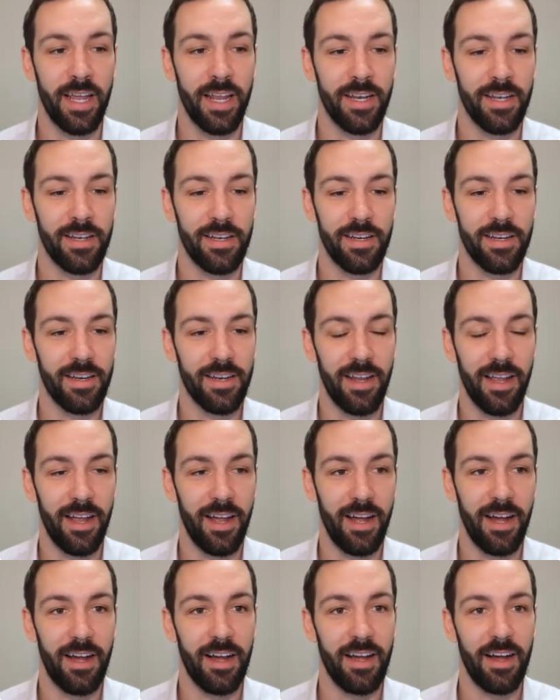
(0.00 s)
And
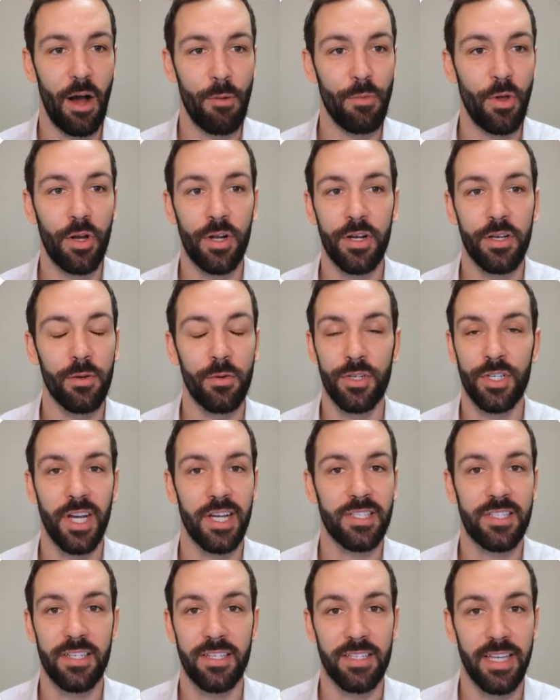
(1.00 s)
I'm not going to do it
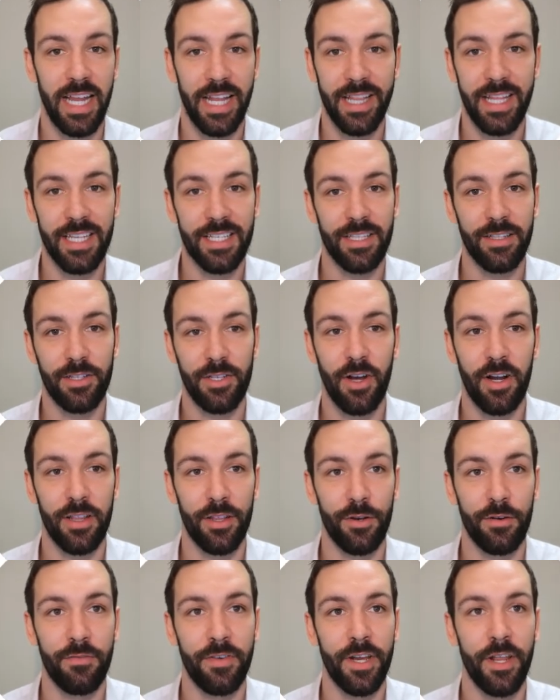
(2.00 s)
justice in this
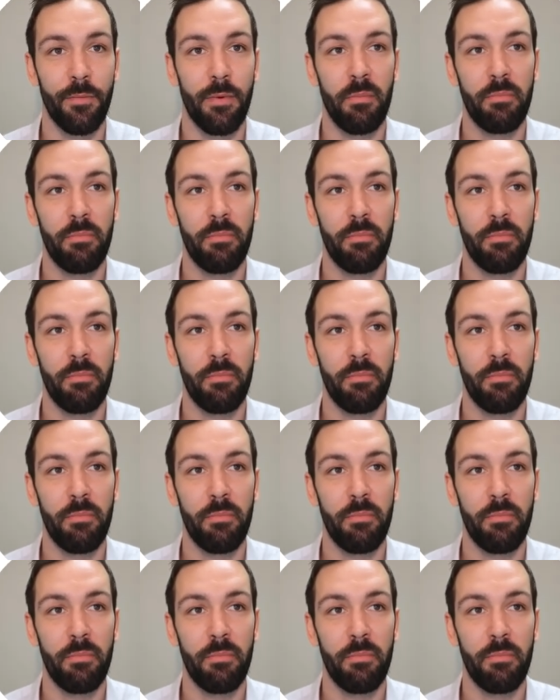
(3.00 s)
tiny little video,